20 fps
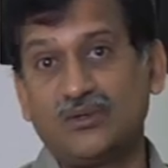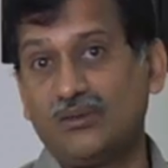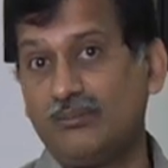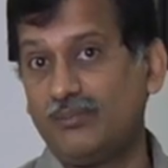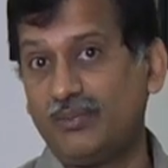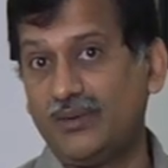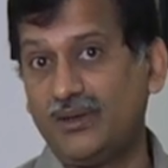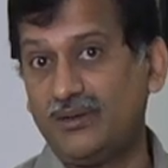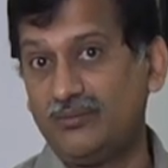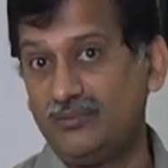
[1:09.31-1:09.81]
to
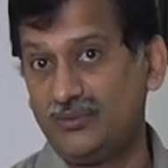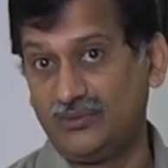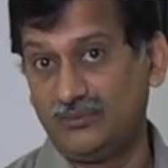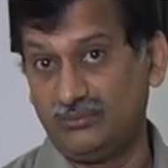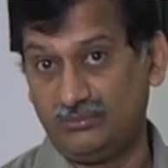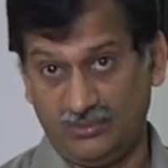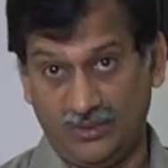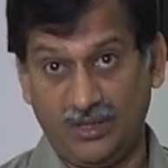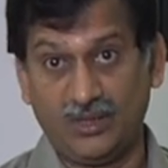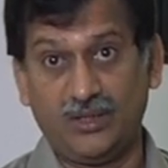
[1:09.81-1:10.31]
compare
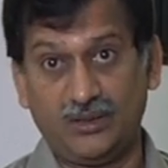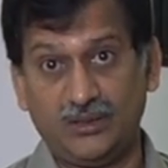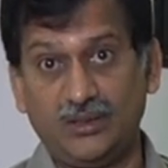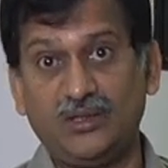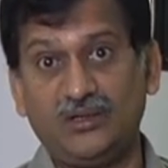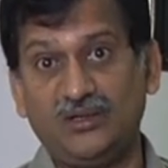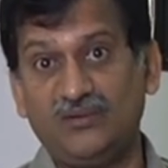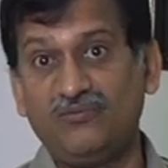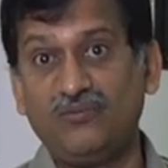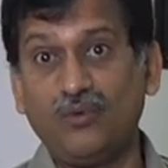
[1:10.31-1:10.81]
with
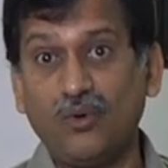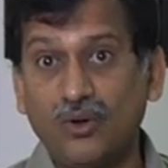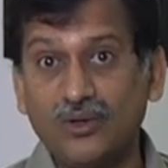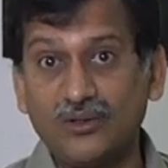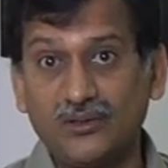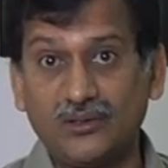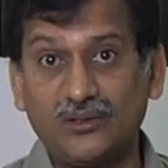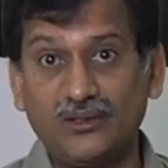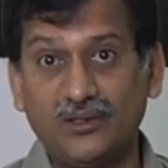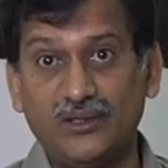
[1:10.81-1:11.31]
our current
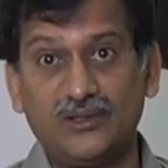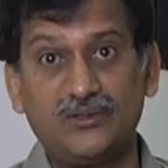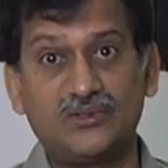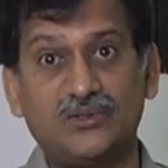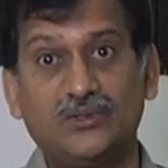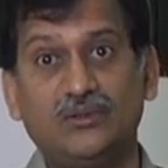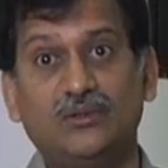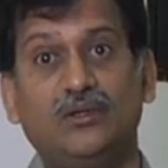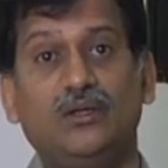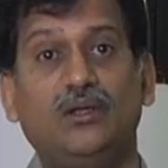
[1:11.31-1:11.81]
400
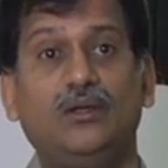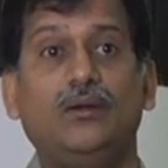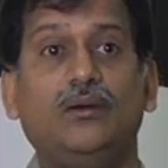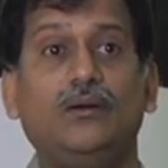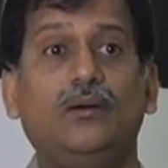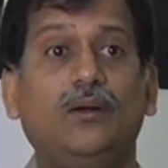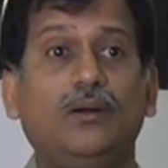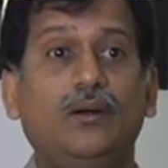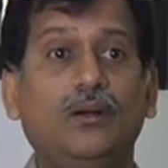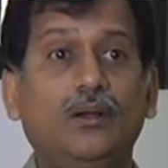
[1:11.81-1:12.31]
lions in
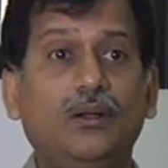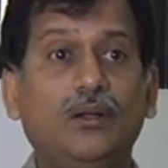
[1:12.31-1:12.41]
Gir,